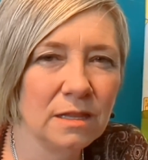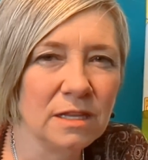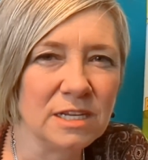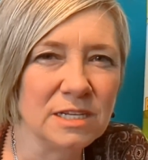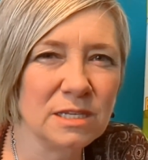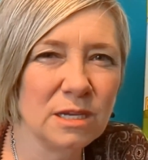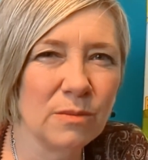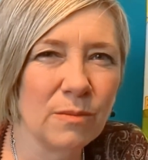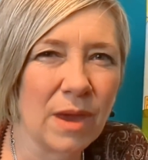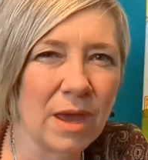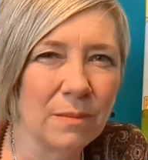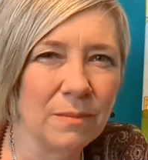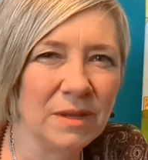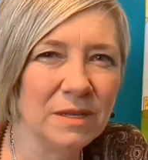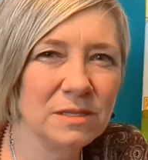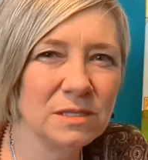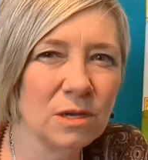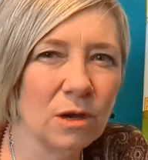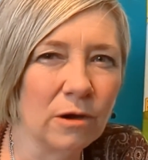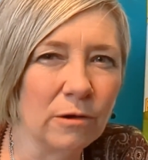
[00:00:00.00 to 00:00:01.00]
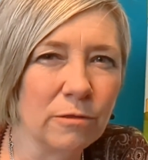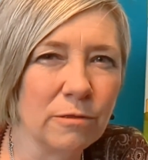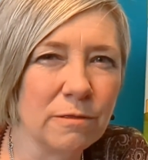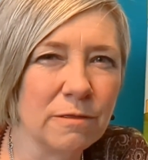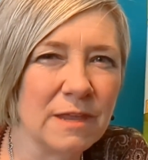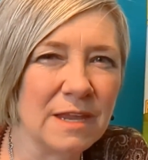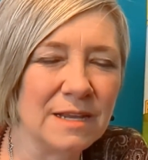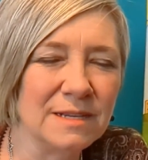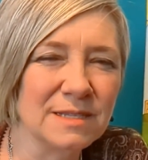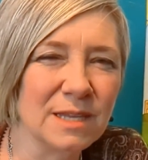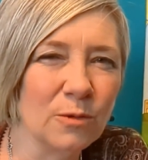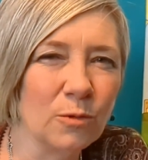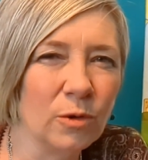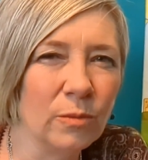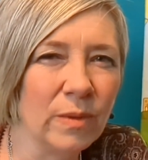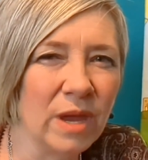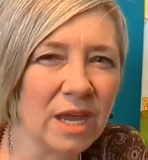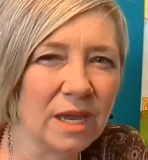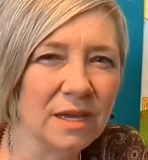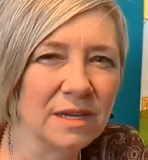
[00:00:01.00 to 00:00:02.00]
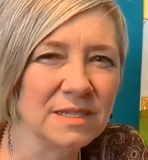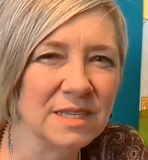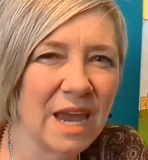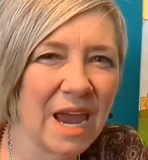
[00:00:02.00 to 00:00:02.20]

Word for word: These commandments are things that will make us